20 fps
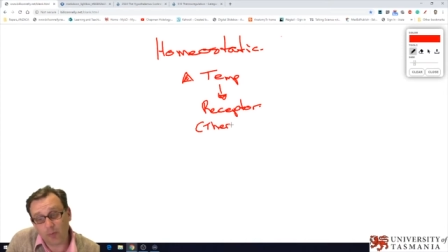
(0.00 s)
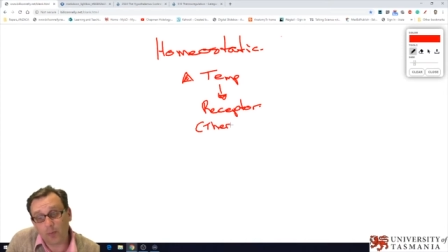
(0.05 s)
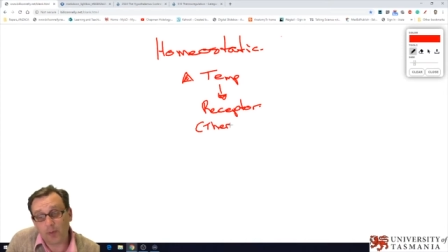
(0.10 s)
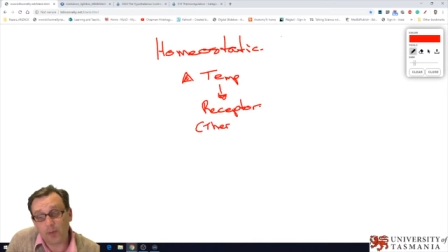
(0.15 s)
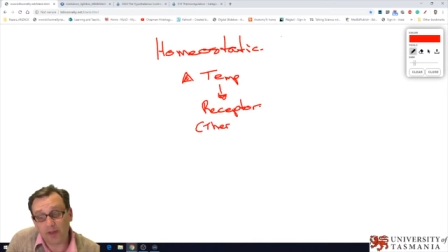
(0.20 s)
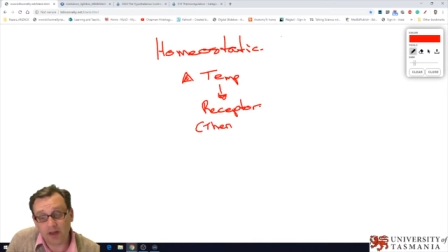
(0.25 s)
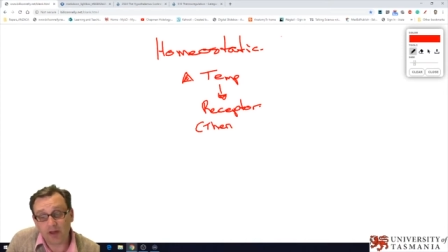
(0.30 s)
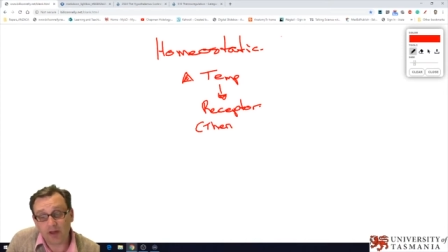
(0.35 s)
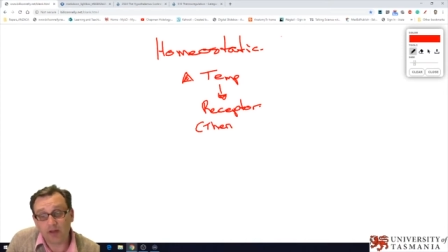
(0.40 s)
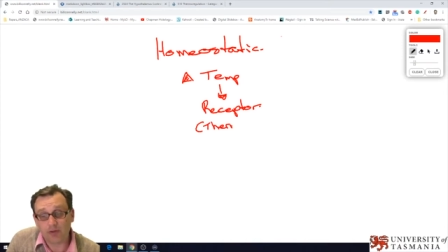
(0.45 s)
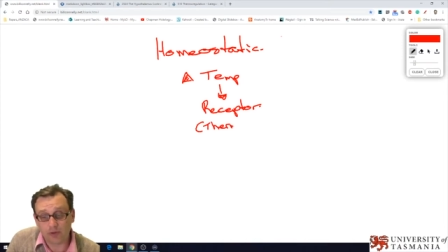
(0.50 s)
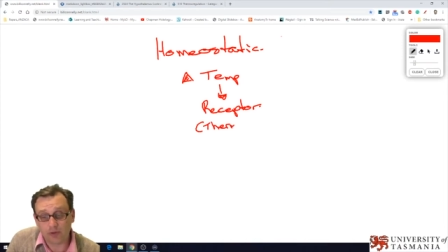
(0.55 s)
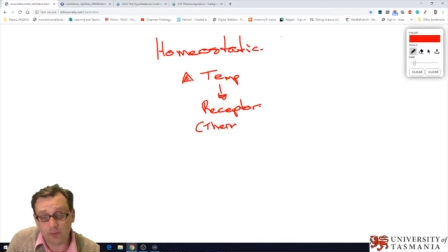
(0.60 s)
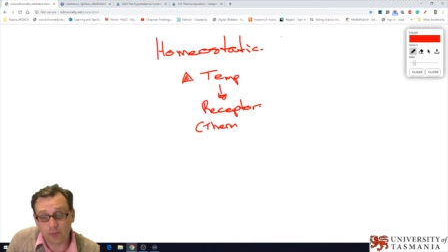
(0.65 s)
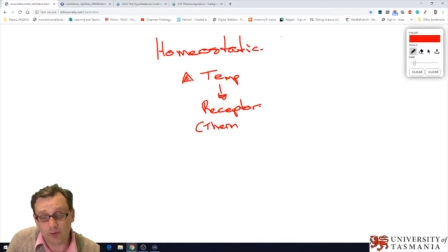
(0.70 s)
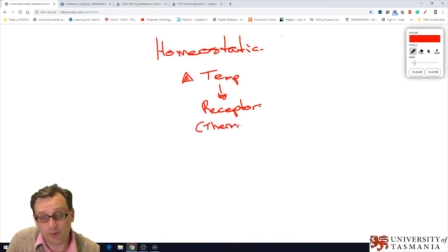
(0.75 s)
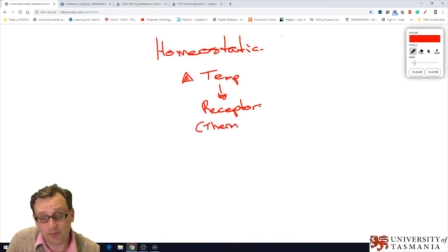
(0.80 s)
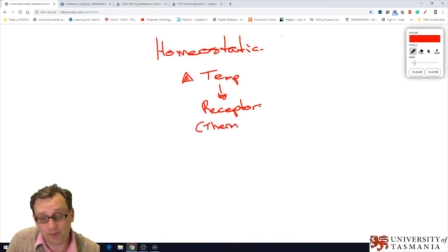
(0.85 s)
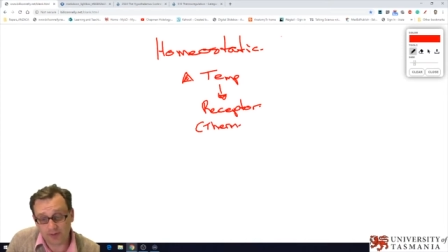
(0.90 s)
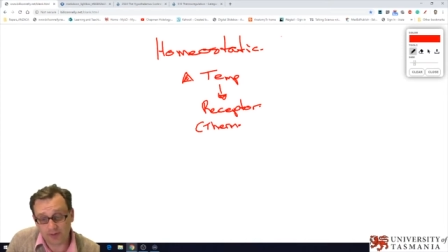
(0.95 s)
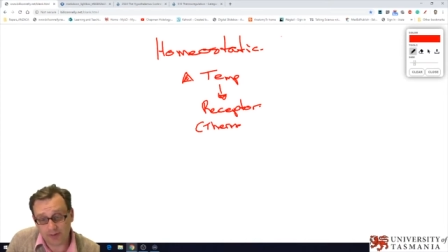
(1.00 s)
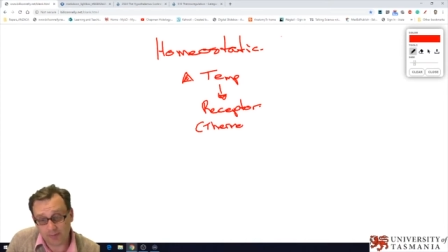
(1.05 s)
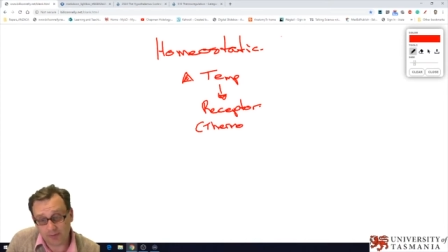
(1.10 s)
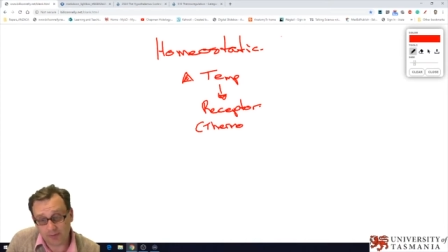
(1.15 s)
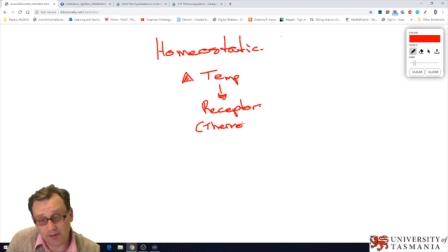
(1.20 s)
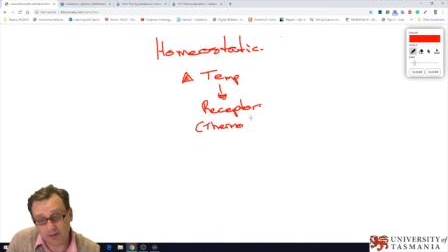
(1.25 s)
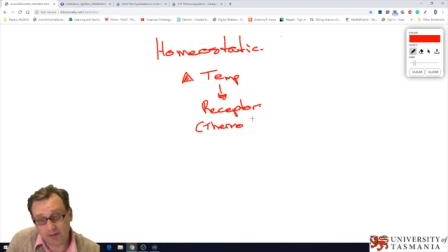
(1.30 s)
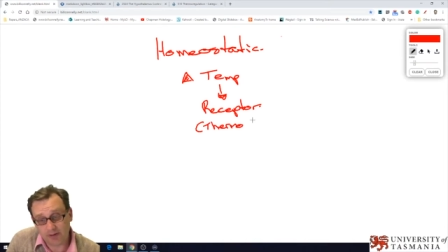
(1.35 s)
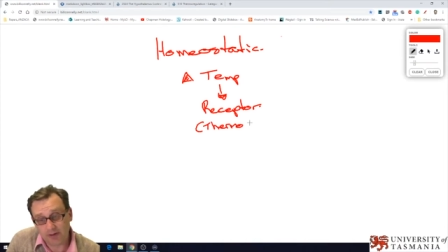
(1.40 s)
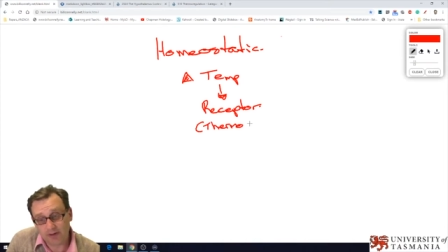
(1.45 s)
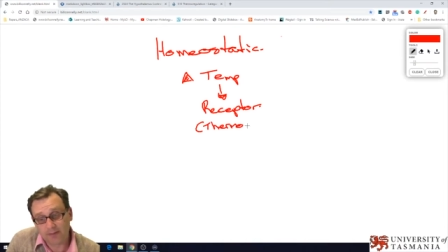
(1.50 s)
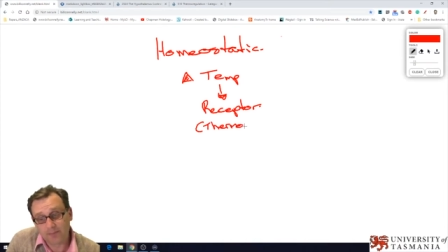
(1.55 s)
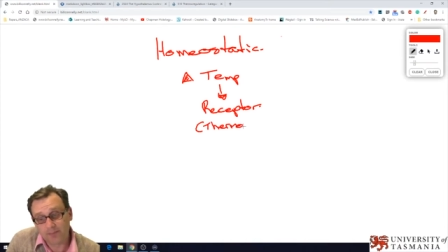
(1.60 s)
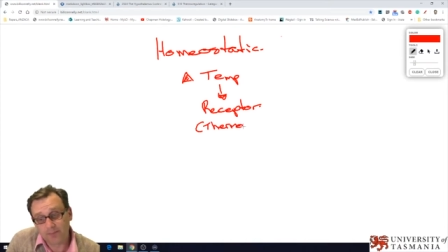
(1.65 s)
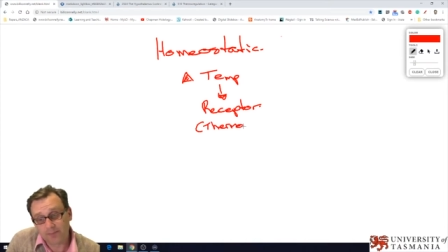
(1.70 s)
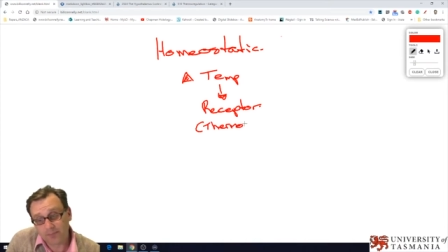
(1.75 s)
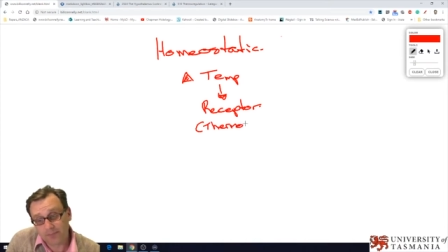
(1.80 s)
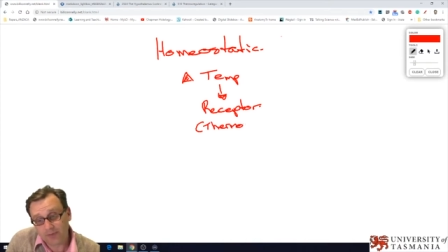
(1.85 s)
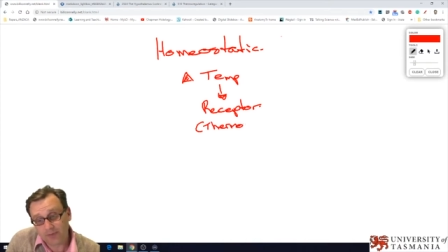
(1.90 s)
well, it will be a thermoreceptor.